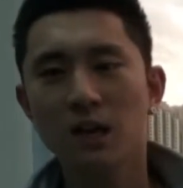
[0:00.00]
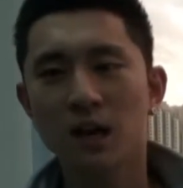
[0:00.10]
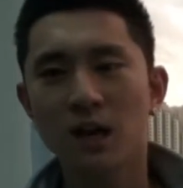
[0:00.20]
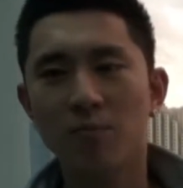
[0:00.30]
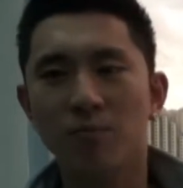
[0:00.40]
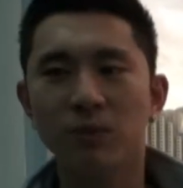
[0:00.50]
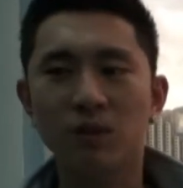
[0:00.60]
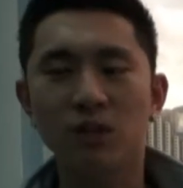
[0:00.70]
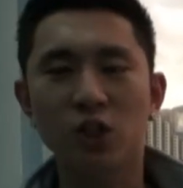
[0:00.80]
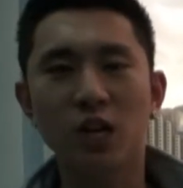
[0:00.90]
um,
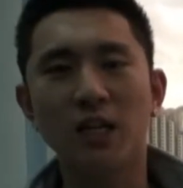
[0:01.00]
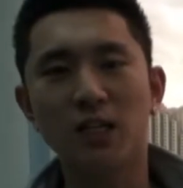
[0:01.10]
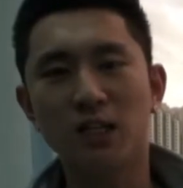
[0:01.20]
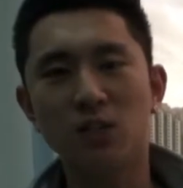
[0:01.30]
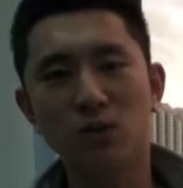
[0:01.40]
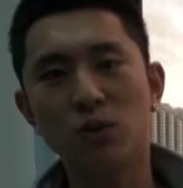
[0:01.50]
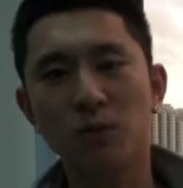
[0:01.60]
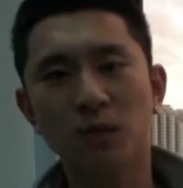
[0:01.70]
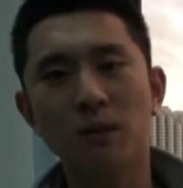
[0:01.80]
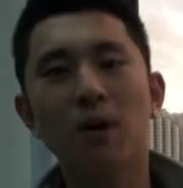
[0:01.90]
the Chinese social
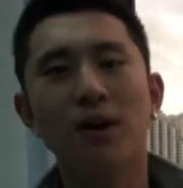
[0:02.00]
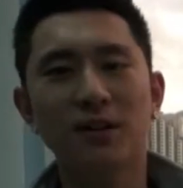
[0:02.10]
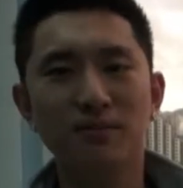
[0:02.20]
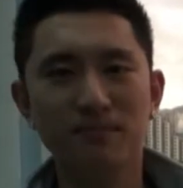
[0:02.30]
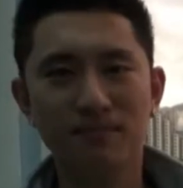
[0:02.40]
media market.